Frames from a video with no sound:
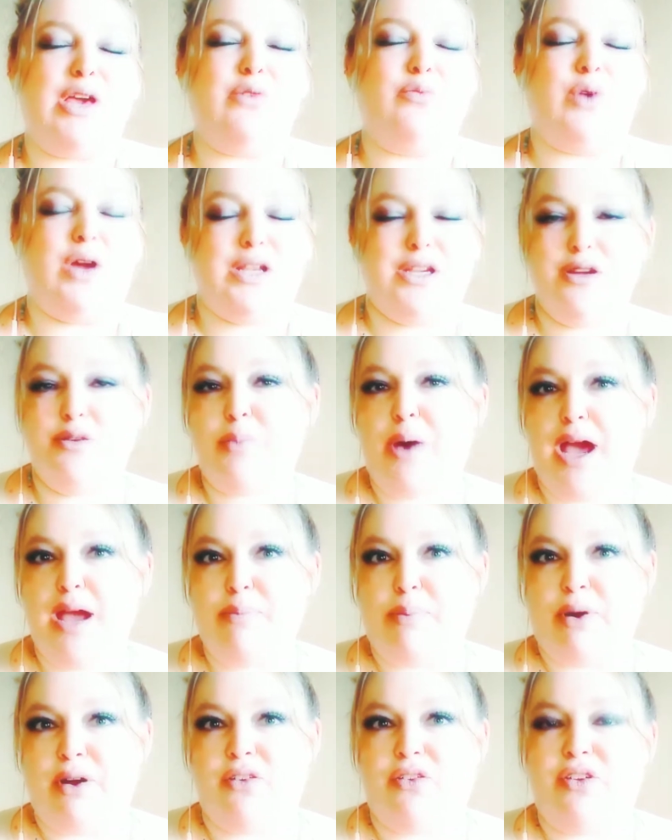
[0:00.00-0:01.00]
When you
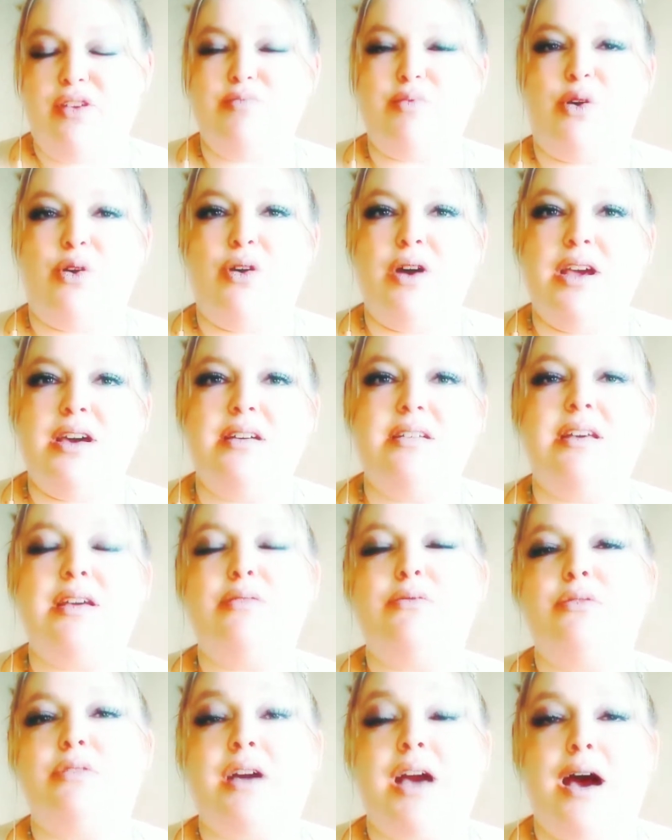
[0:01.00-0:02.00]
buy perfume oil,
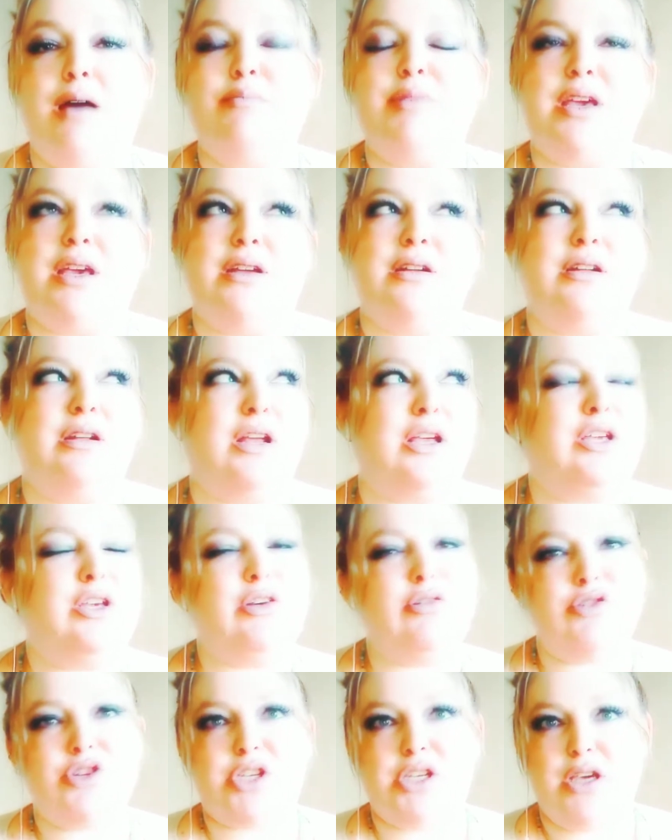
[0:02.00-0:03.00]
it will come in
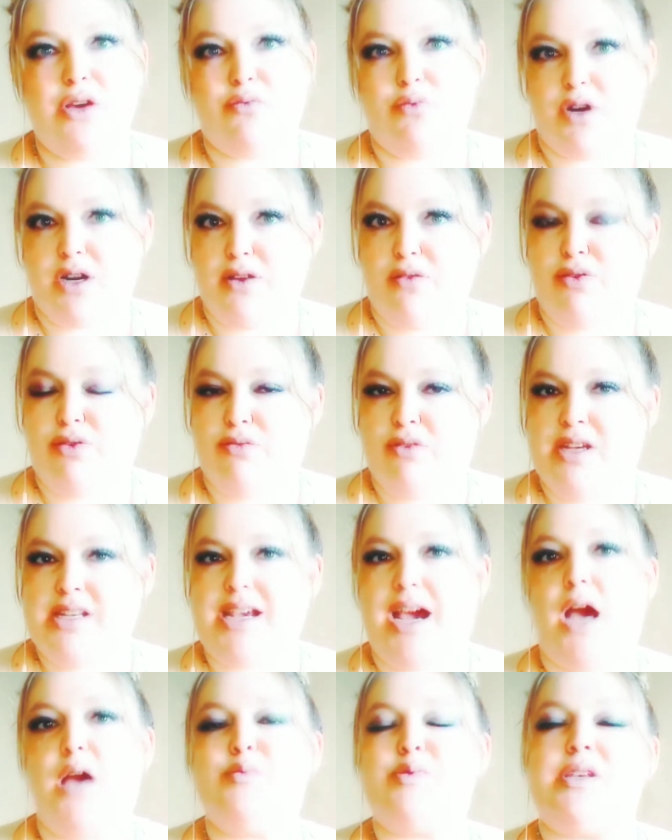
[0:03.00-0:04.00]
usually one of three
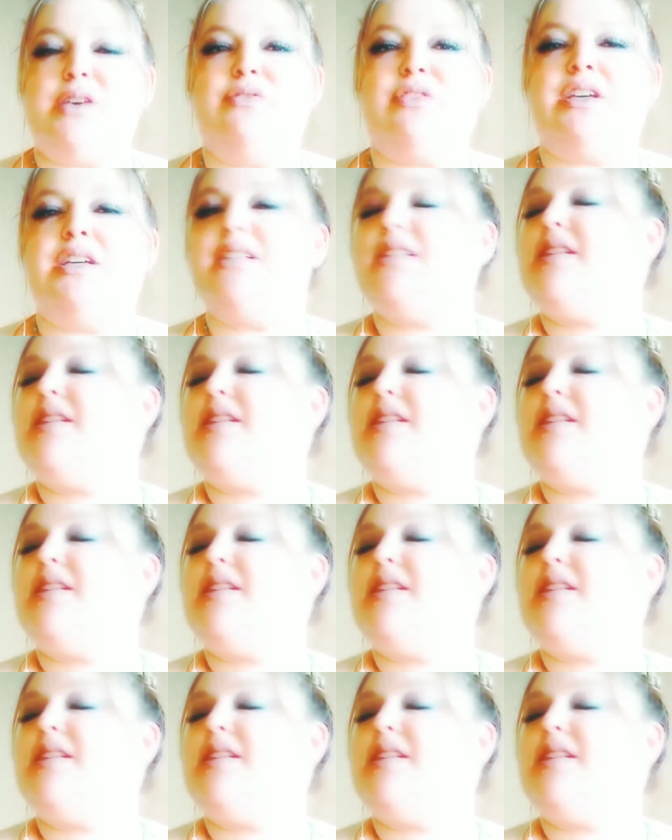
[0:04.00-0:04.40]
types of